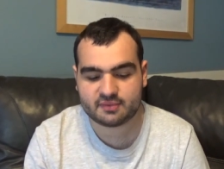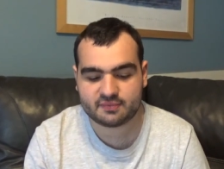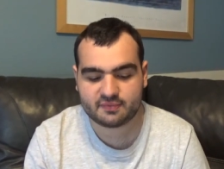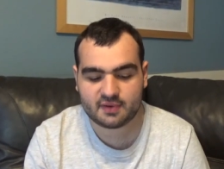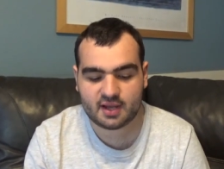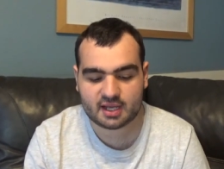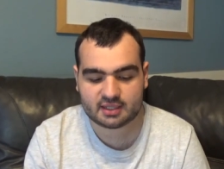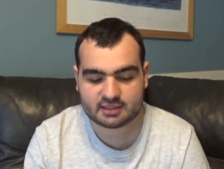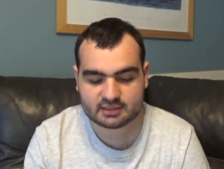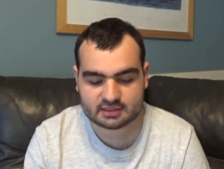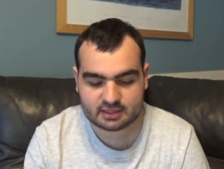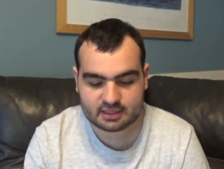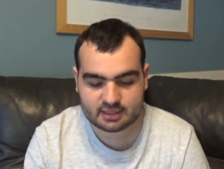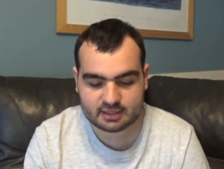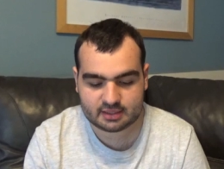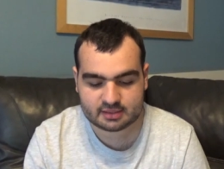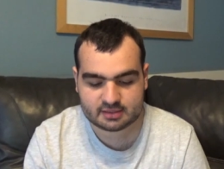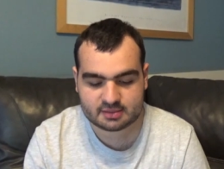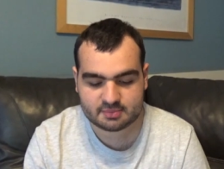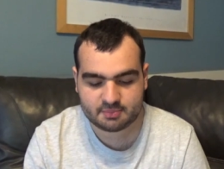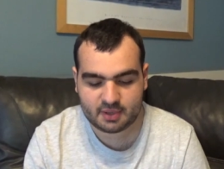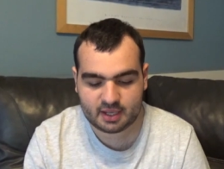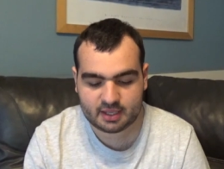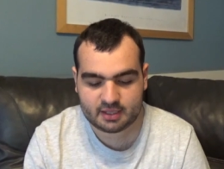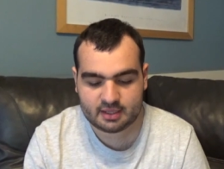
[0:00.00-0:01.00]
Fox
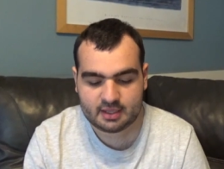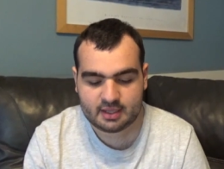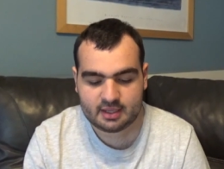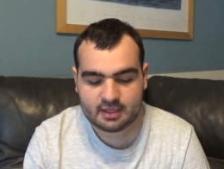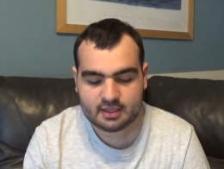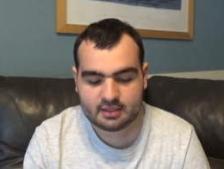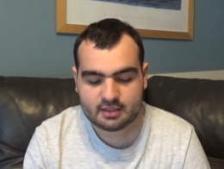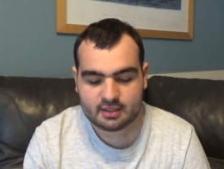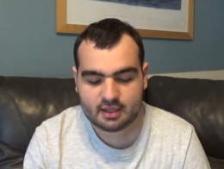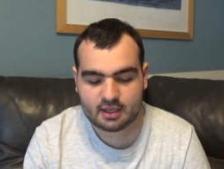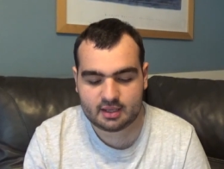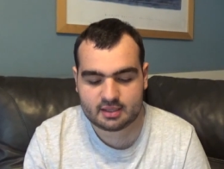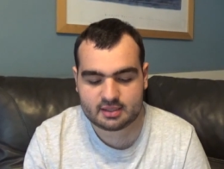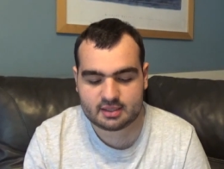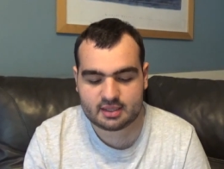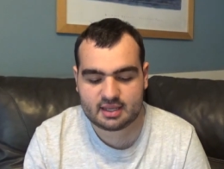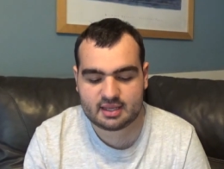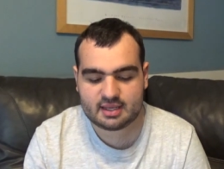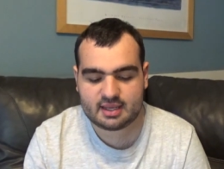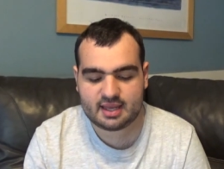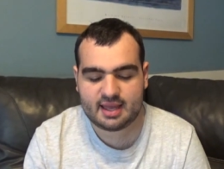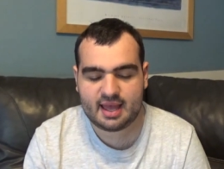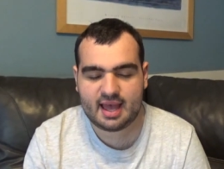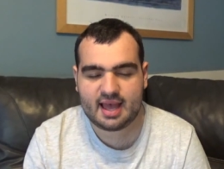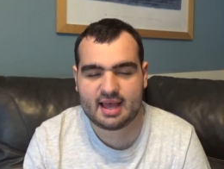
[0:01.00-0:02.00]
is, but
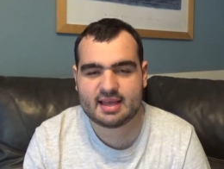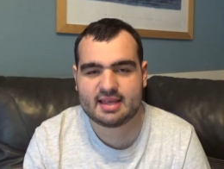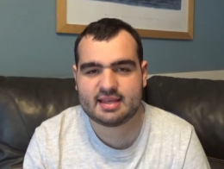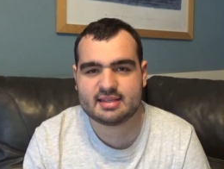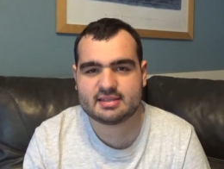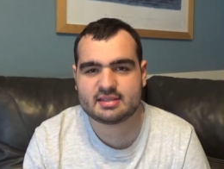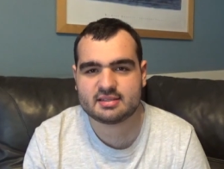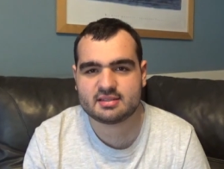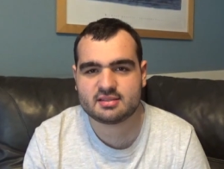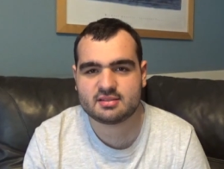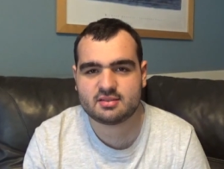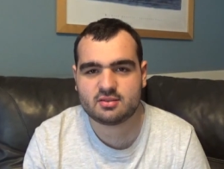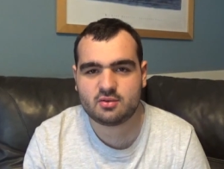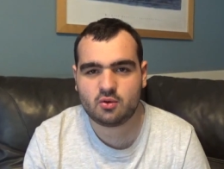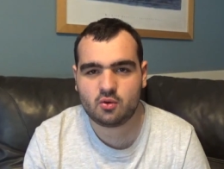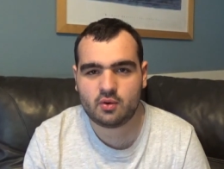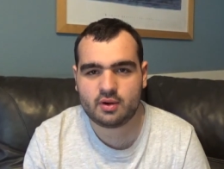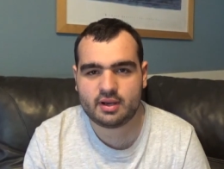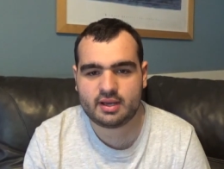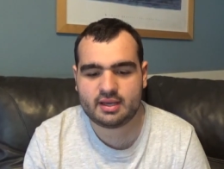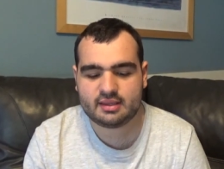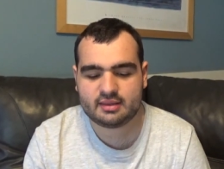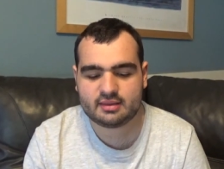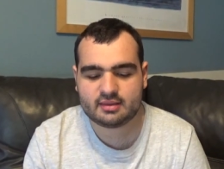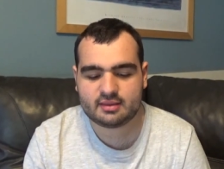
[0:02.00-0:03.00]
it's a
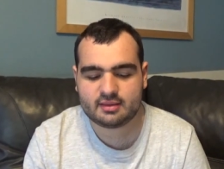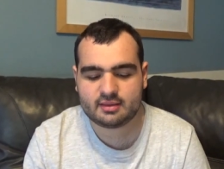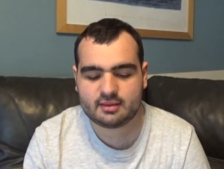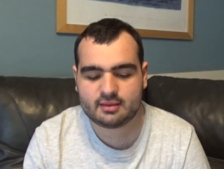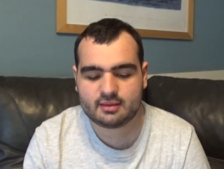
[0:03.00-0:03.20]
story